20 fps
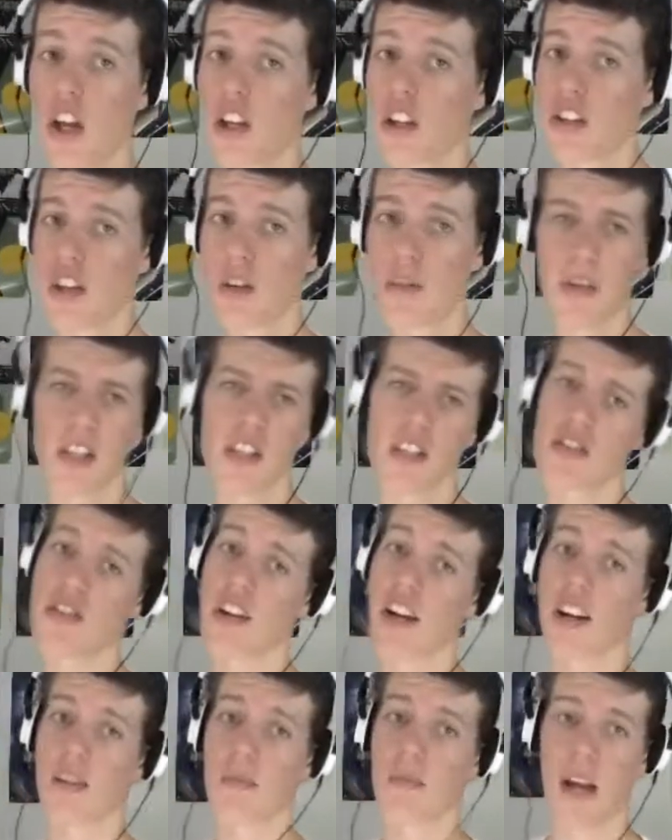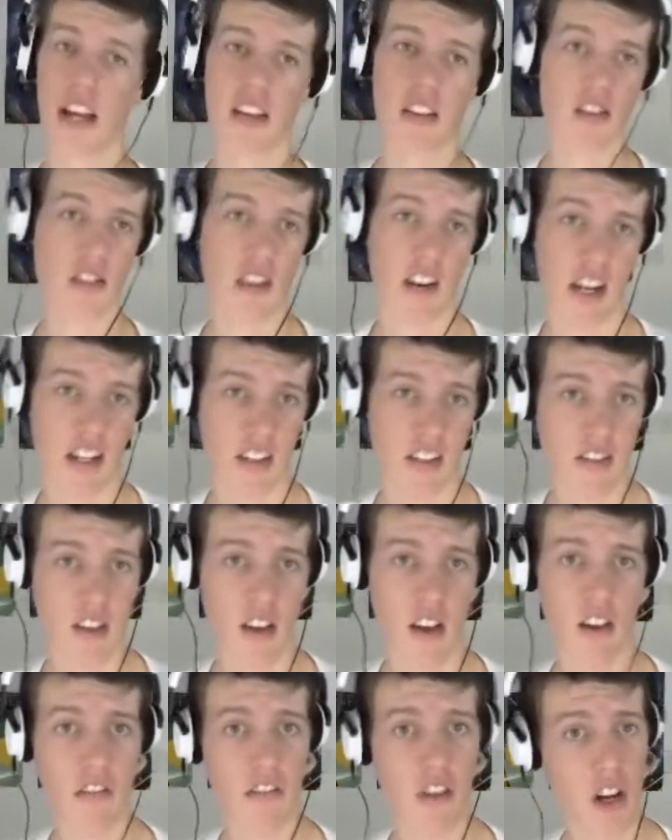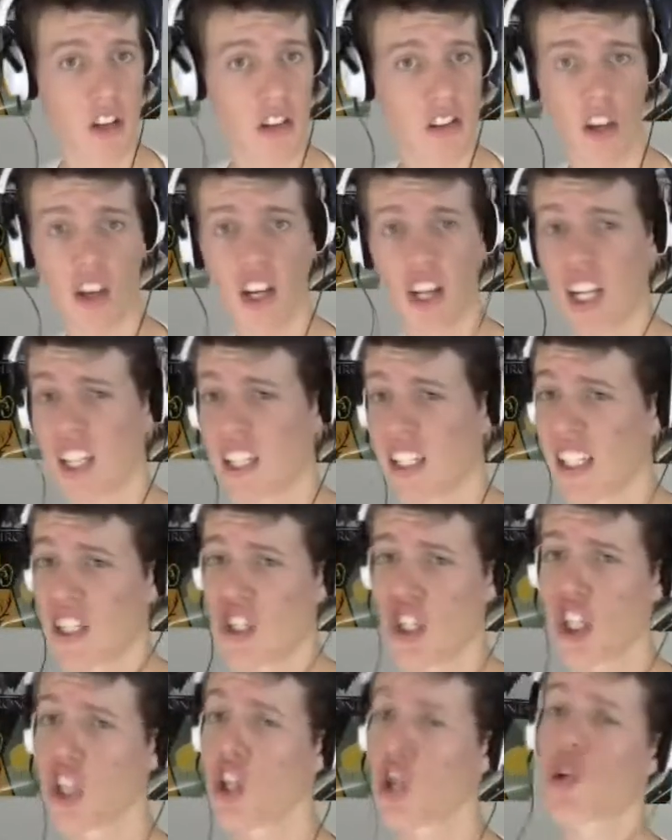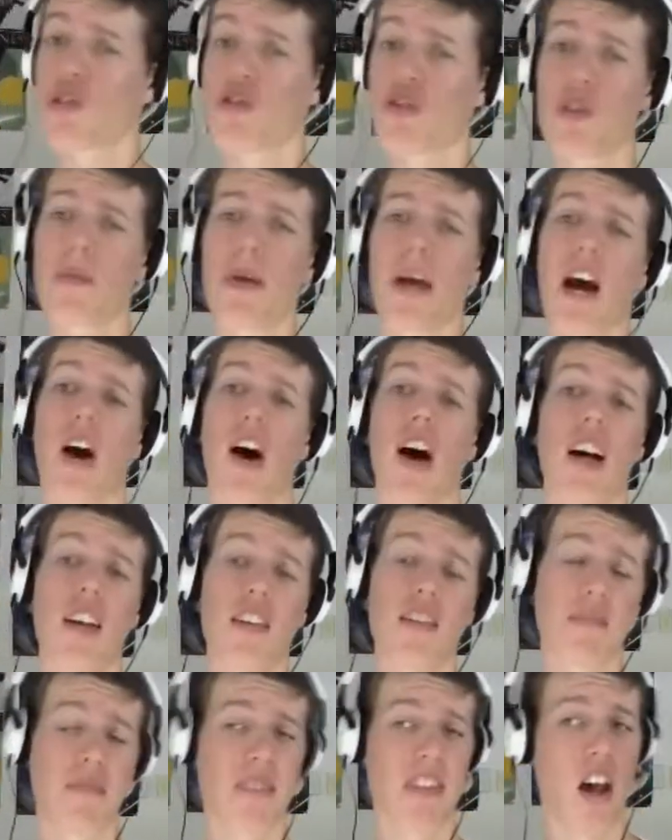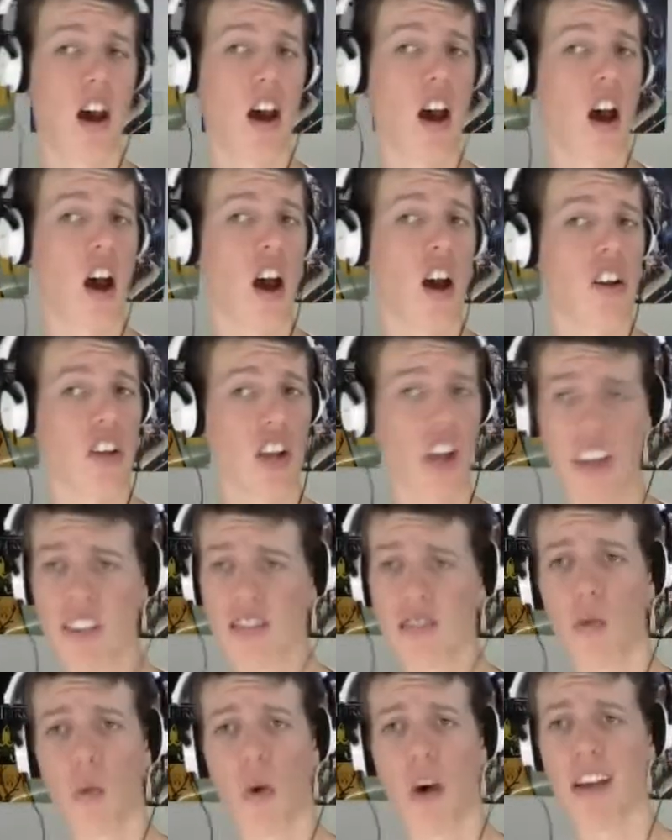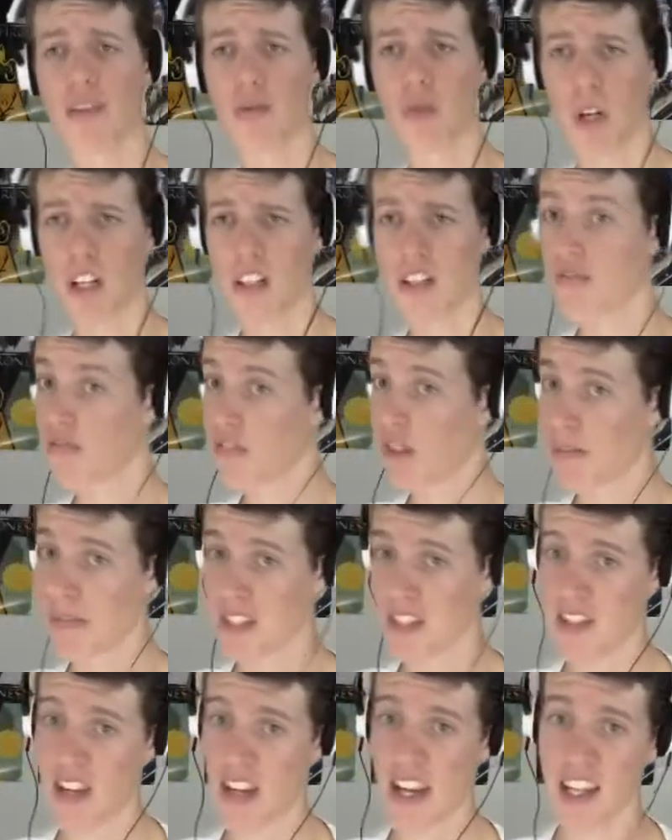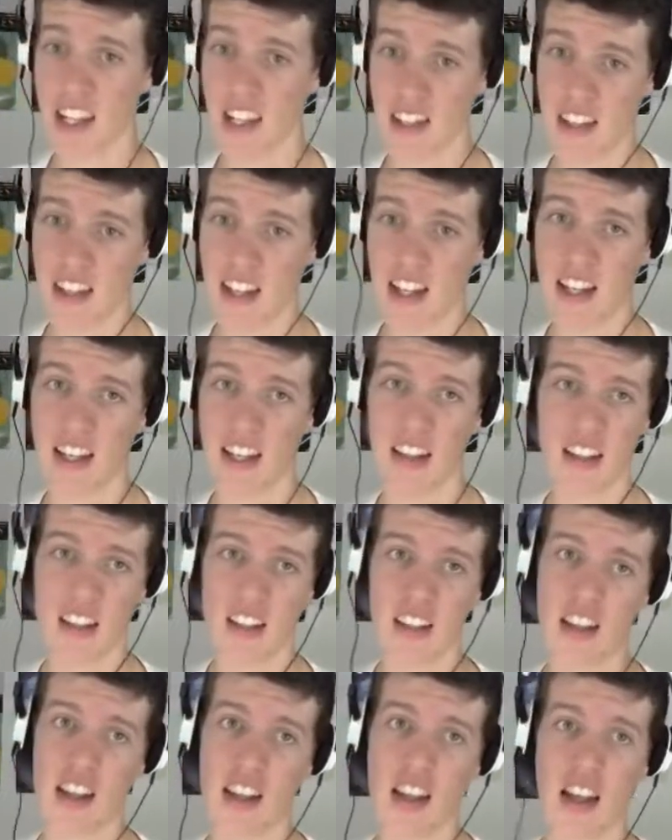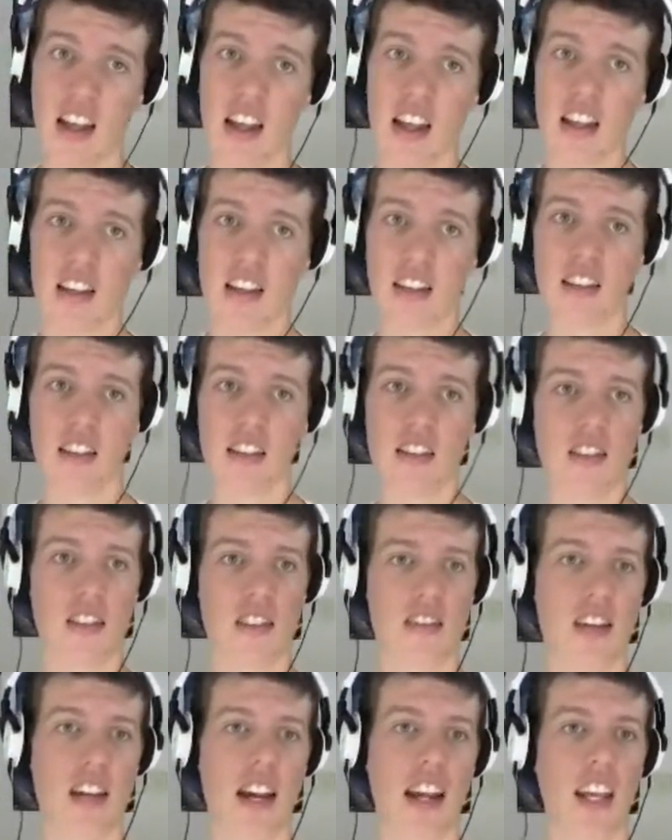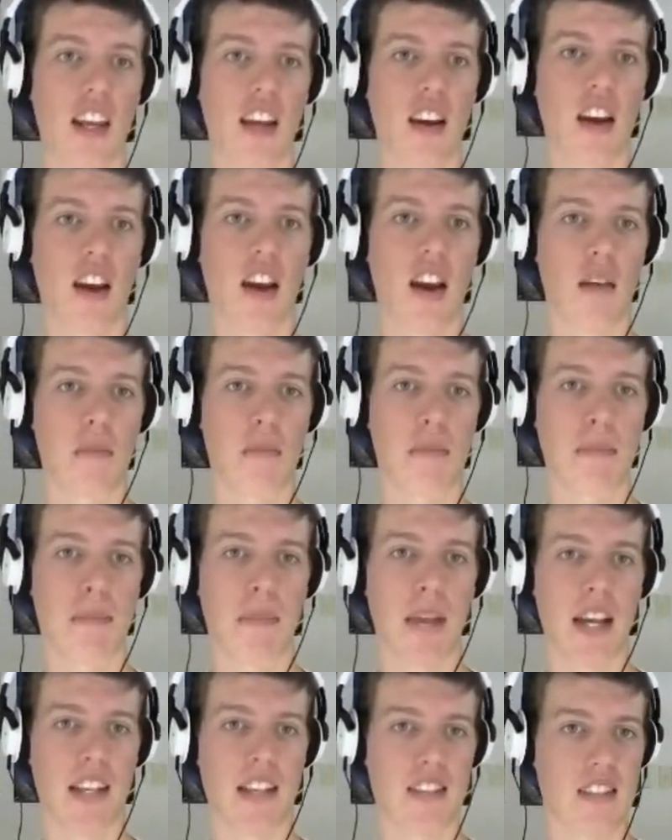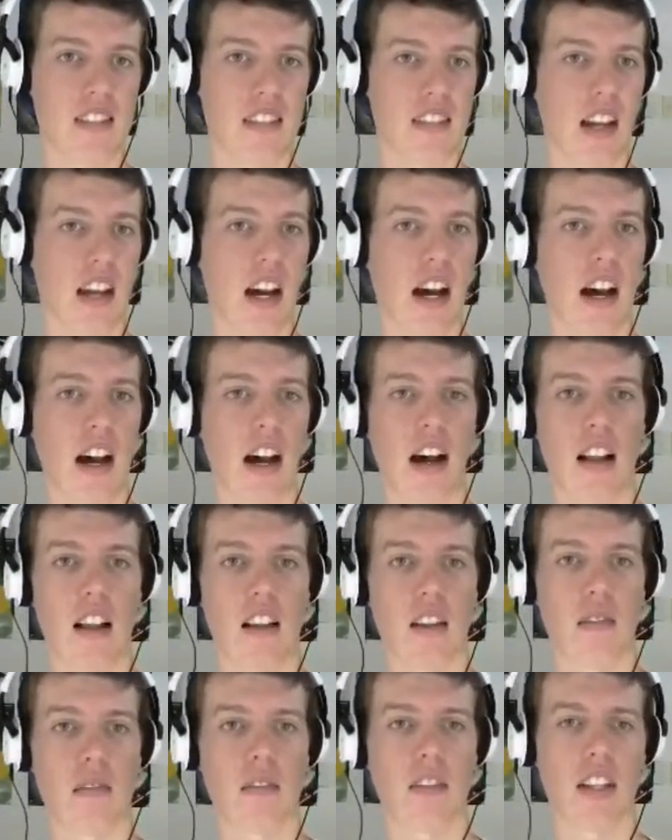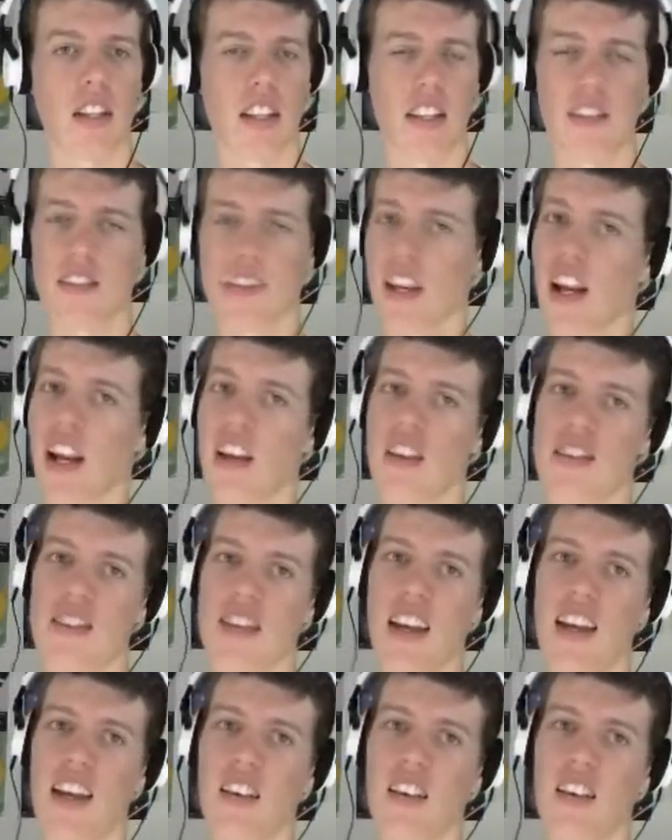Don't be distracted by your surroundings. Focus on unleashing your true power. Nice and wise words from the Psychic there. Psychic Pascal. Is that how you say